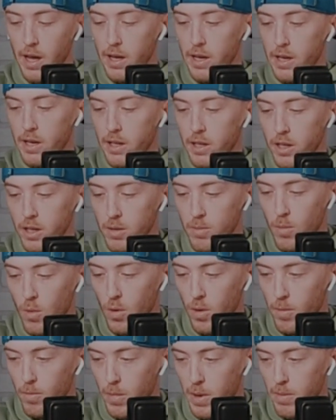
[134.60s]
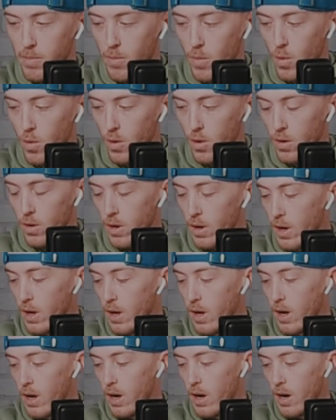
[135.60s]
in a little bit more,
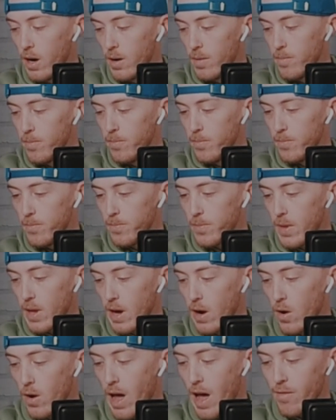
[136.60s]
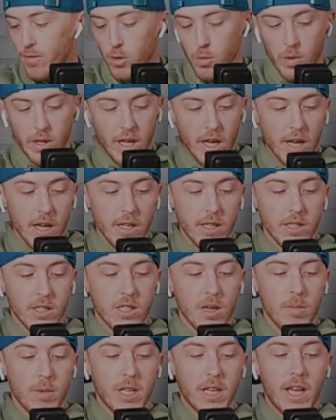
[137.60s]
or after we get into
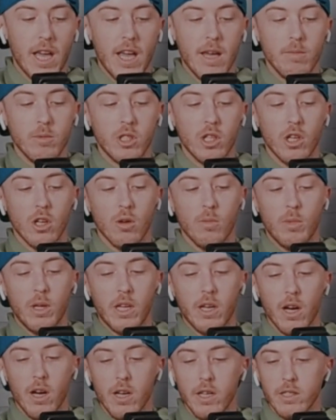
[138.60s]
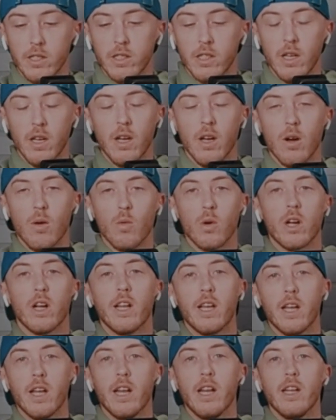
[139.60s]
some of the games here, because we're going
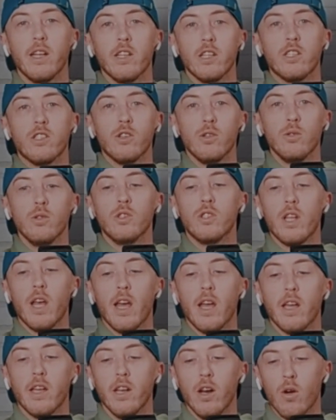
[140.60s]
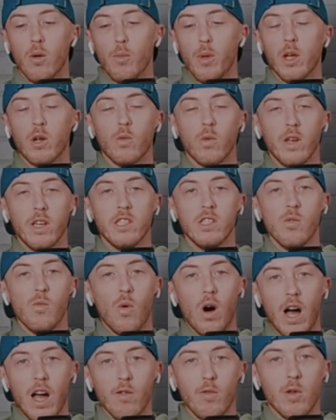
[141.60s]
to get into Tuesday. You know, a big reason
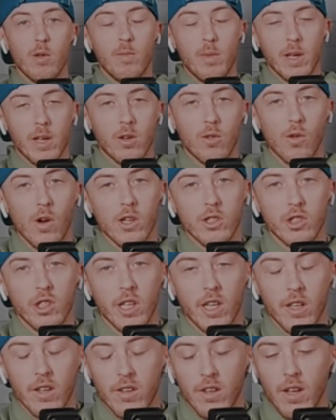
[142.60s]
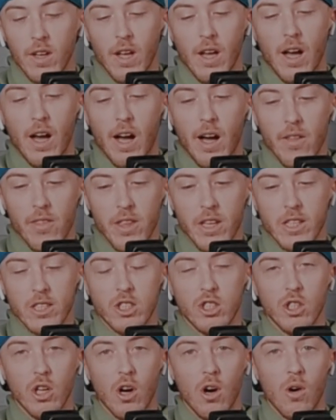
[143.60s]
why we've been crushing it on this
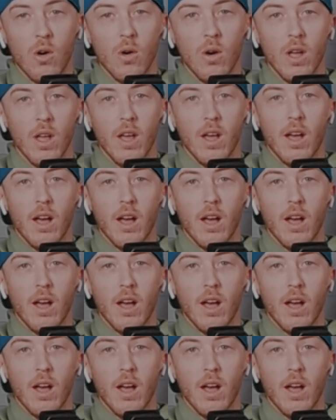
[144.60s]
show